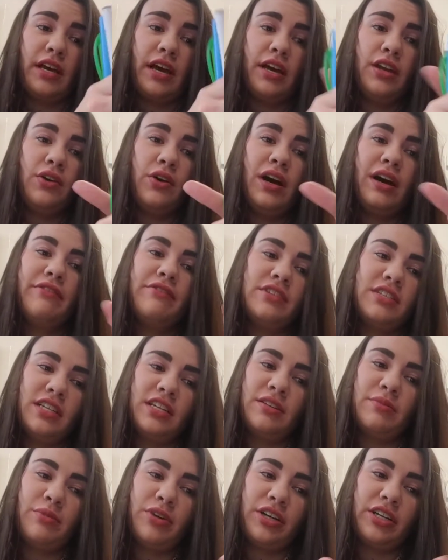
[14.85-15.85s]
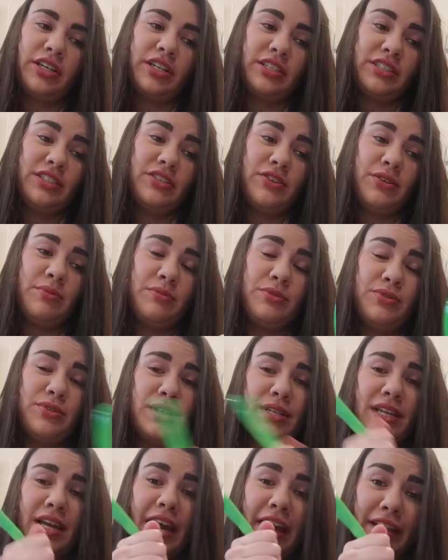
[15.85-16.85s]
I don't have a ton of markers, so I'm
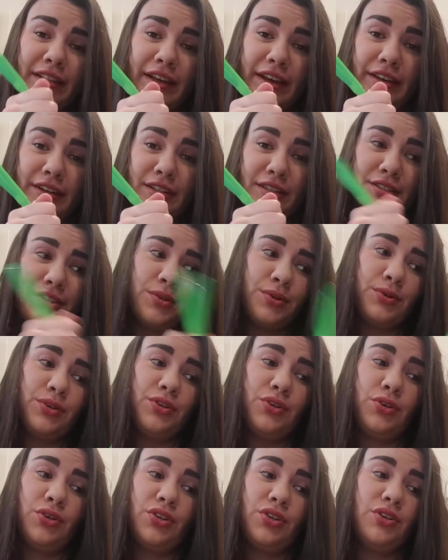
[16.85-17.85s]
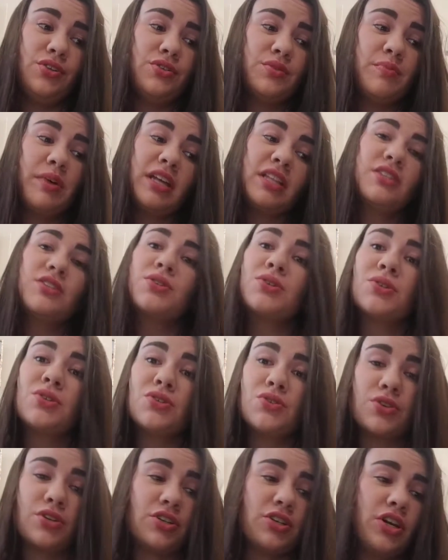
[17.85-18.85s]
using highlighters, or you can use pencils
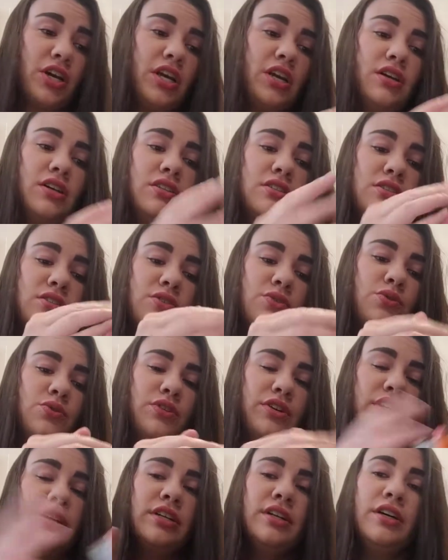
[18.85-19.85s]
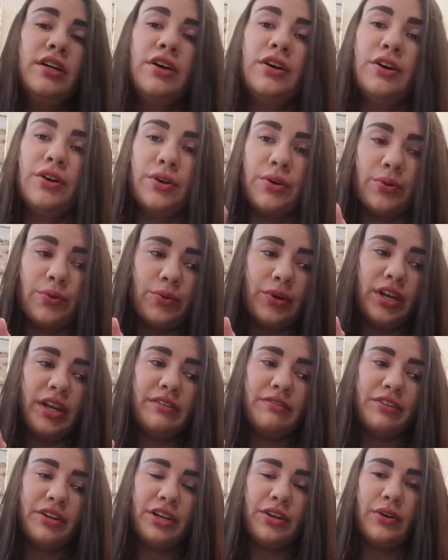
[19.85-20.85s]
or crayons or
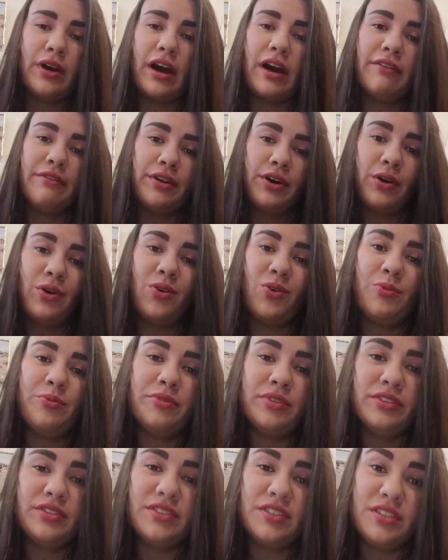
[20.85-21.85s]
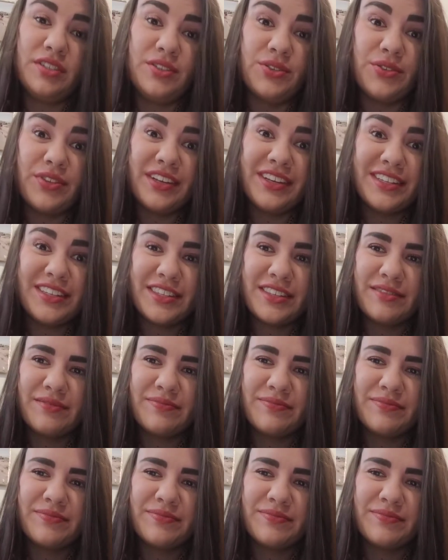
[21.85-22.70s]
whatever you have at home to do this.